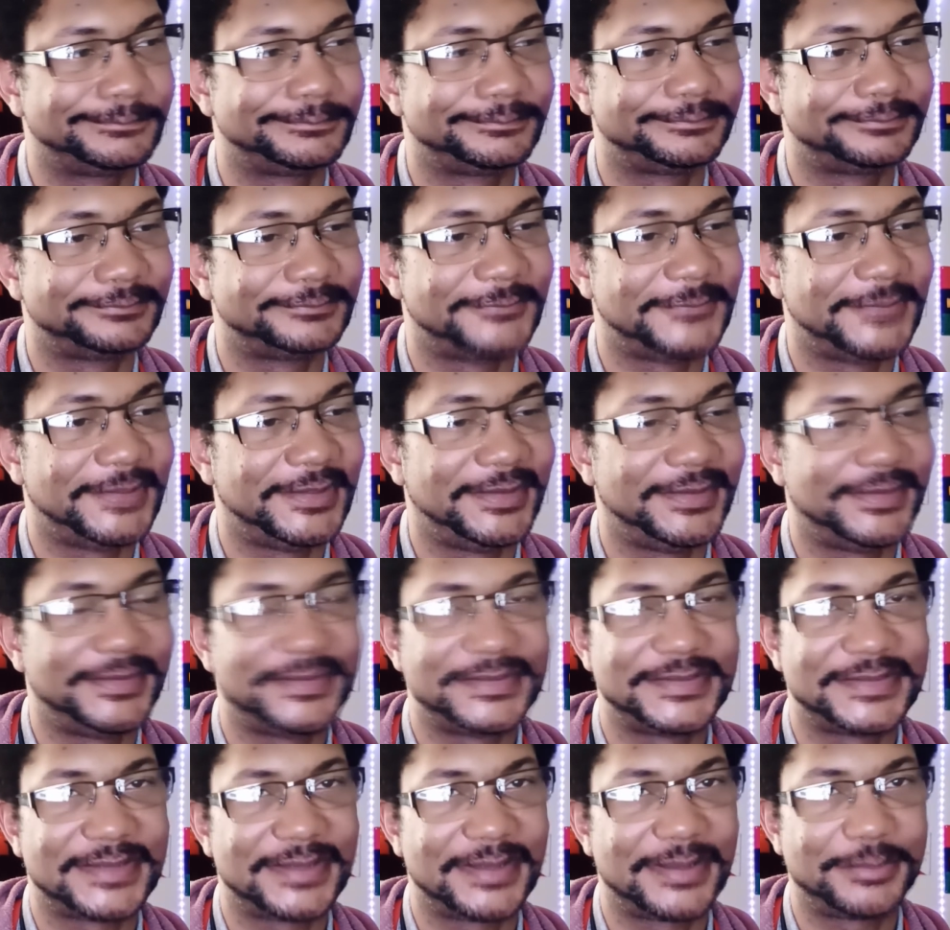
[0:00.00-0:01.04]
you
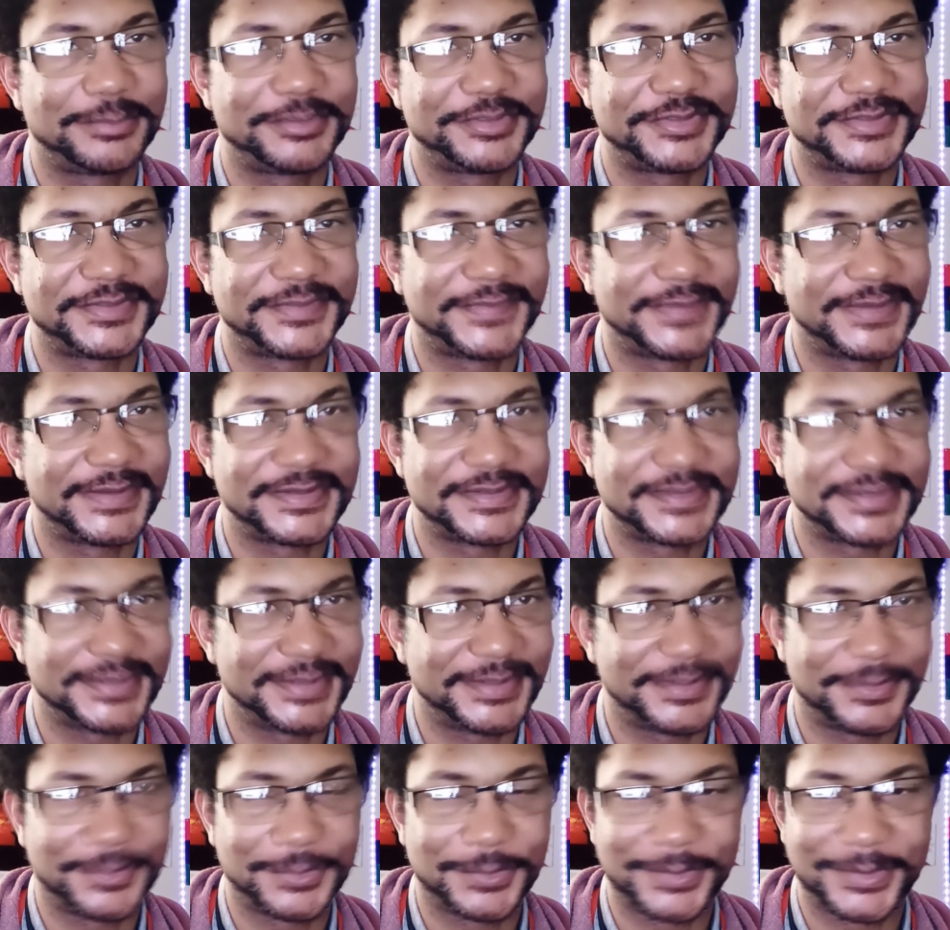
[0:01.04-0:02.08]
just can't put your fingers
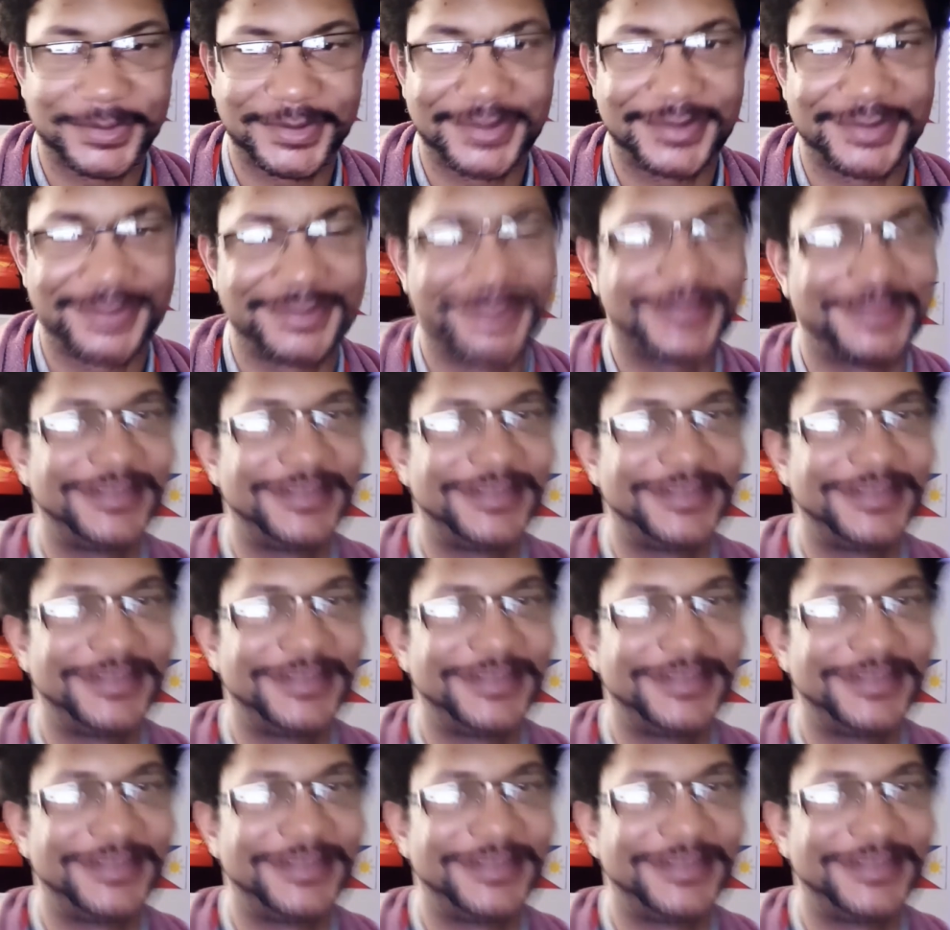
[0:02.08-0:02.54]
anywhere.